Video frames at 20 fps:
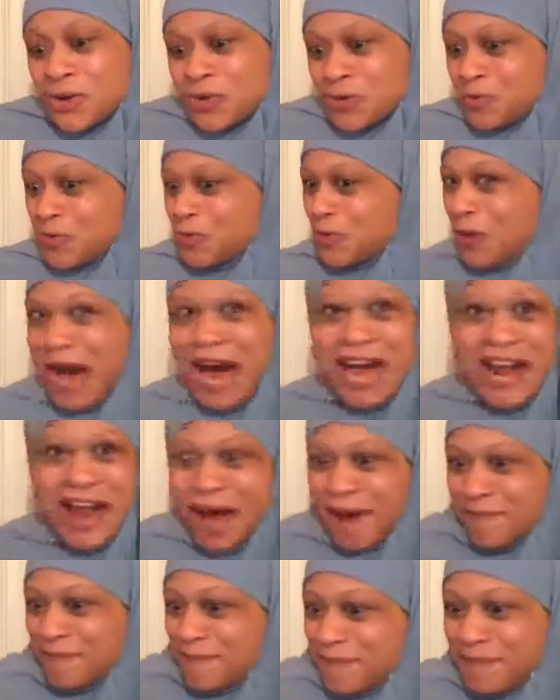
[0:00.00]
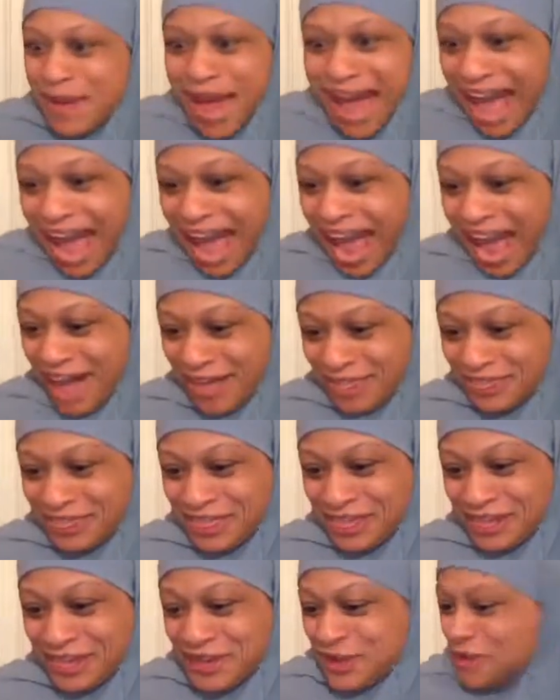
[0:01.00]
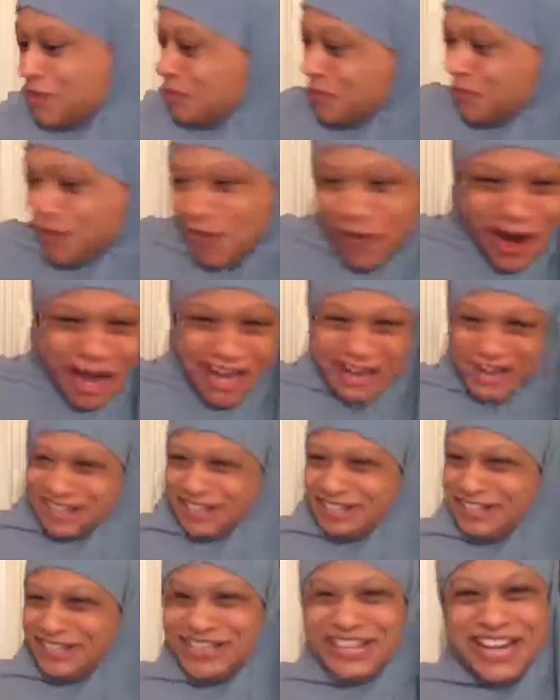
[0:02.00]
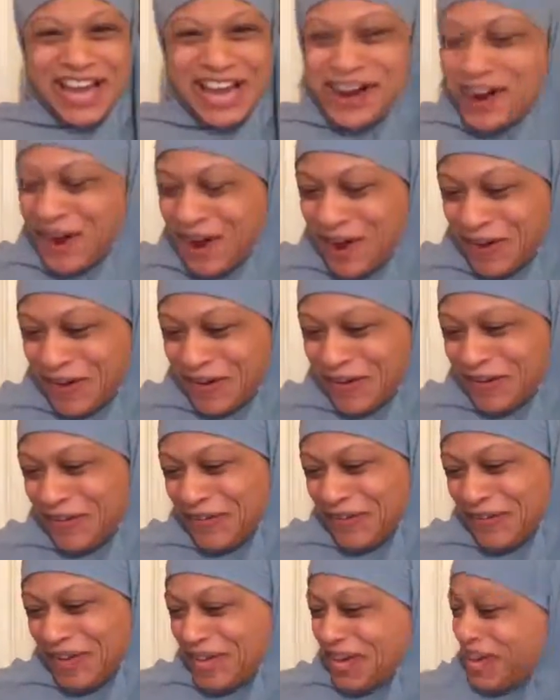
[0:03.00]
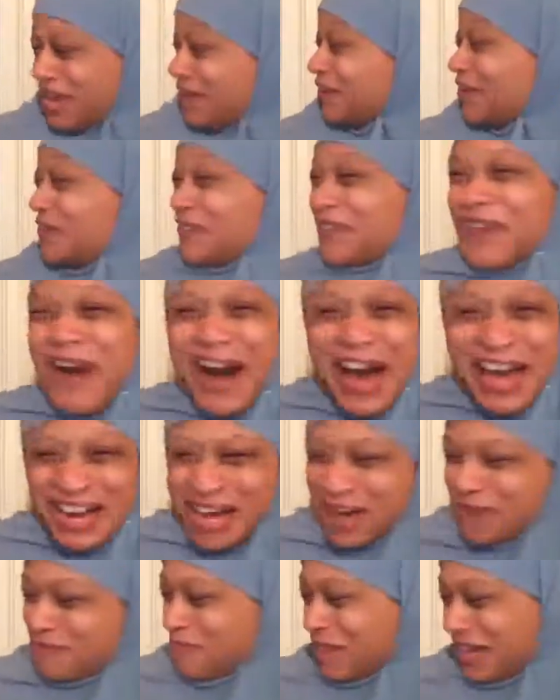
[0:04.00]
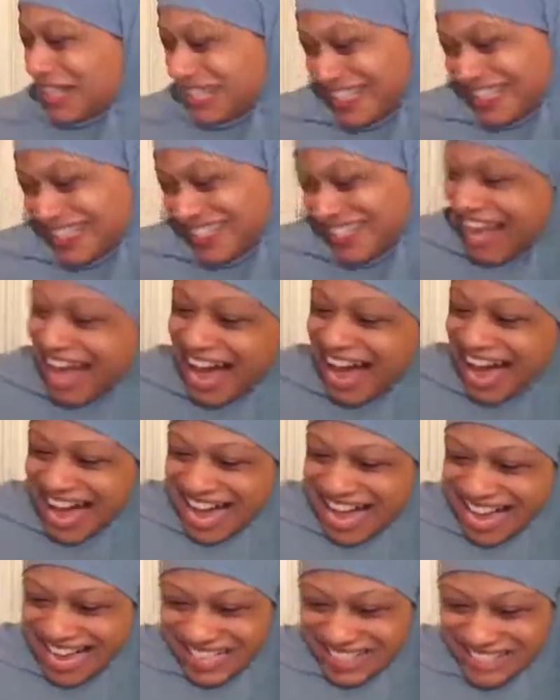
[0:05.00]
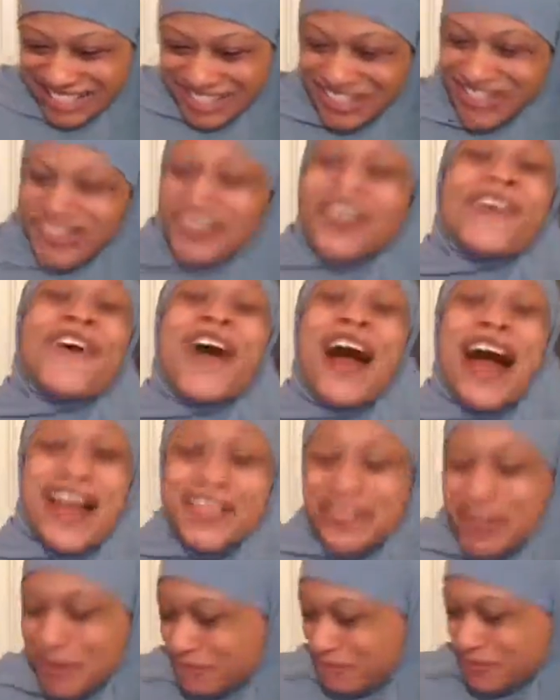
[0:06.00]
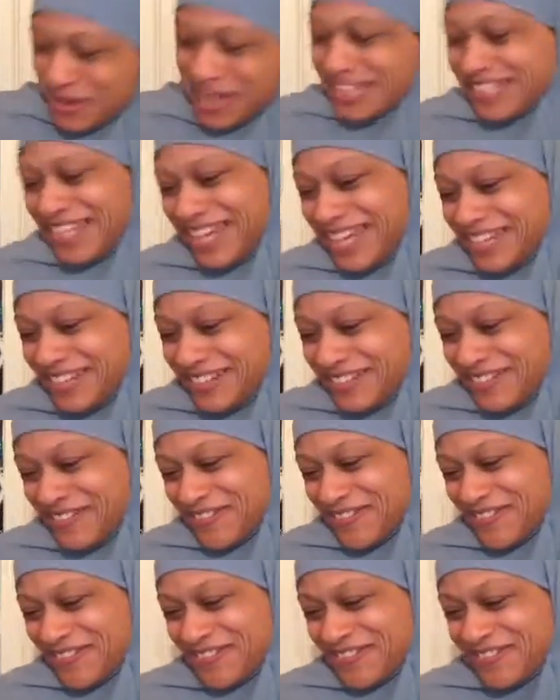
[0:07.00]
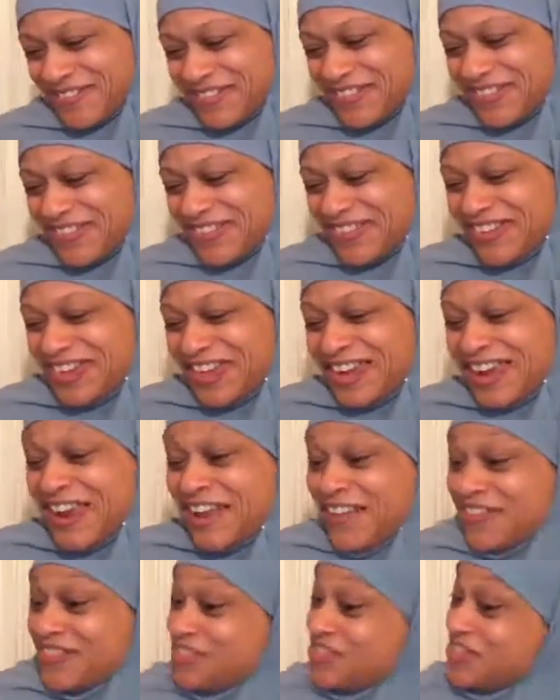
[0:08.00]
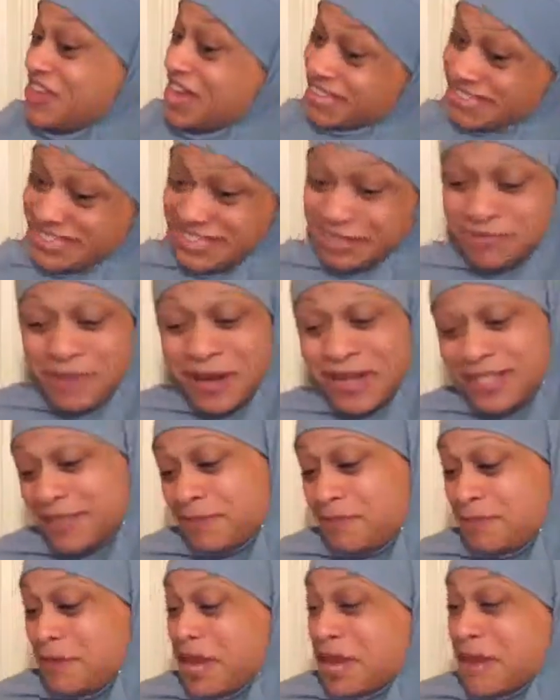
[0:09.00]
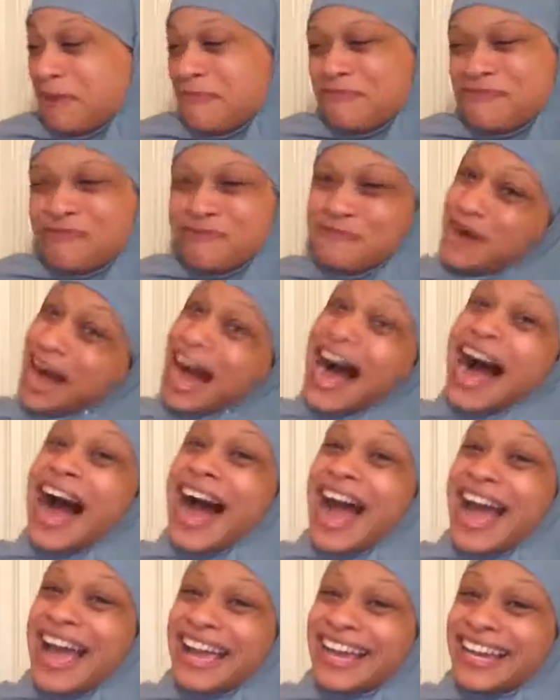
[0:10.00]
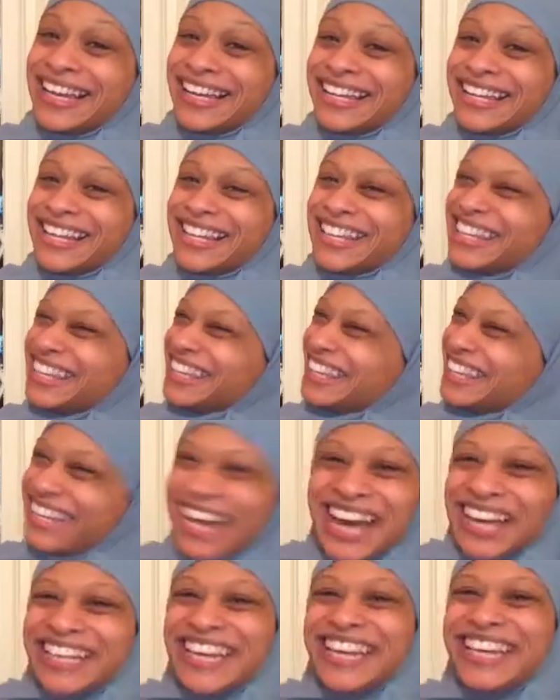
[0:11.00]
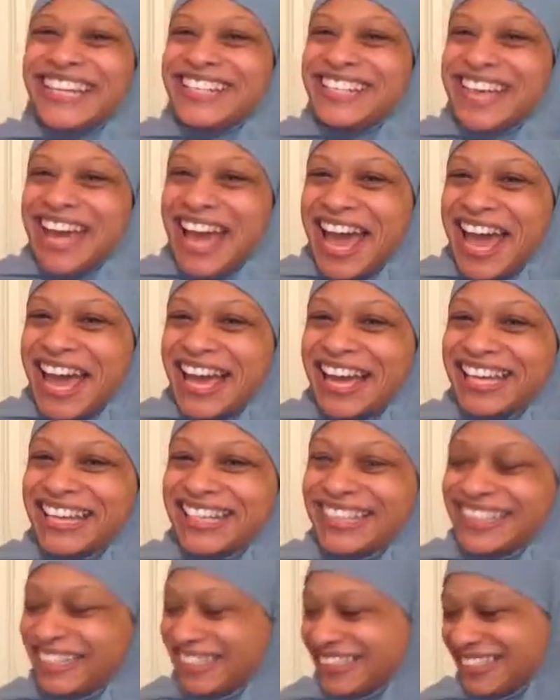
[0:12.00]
What a bath! What a dinner! What a massage! cried the piglet. This must be my lucky day.